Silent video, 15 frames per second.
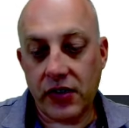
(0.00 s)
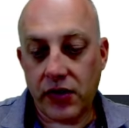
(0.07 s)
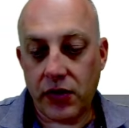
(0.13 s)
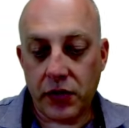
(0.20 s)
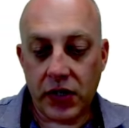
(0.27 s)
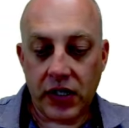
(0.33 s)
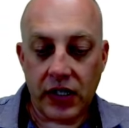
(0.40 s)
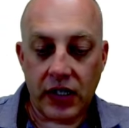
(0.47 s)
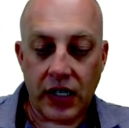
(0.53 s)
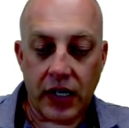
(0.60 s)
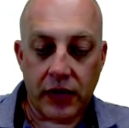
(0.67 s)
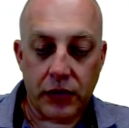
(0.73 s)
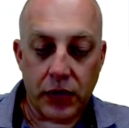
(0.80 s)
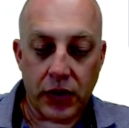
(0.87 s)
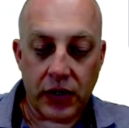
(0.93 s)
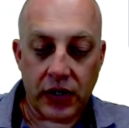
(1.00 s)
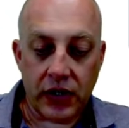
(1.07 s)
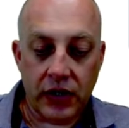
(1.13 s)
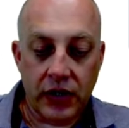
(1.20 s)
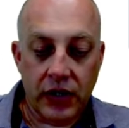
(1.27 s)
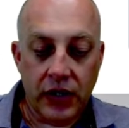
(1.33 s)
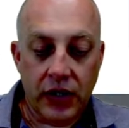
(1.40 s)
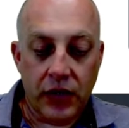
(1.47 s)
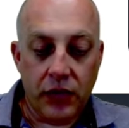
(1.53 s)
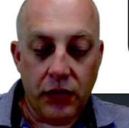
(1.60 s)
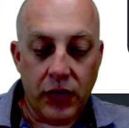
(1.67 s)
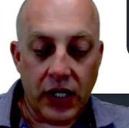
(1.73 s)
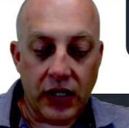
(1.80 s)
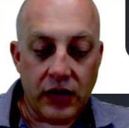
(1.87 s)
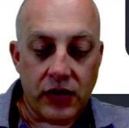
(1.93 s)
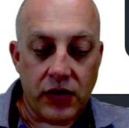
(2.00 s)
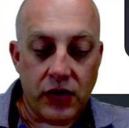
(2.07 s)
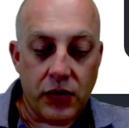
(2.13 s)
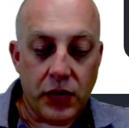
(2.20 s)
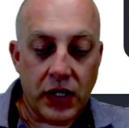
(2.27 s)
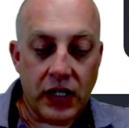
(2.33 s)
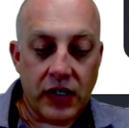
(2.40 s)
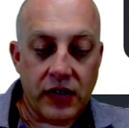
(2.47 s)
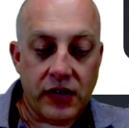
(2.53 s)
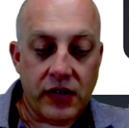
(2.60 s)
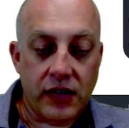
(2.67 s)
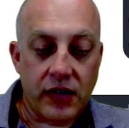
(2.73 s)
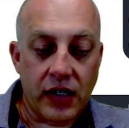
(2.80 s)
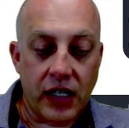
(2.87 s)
So really a lot of work went into doing this.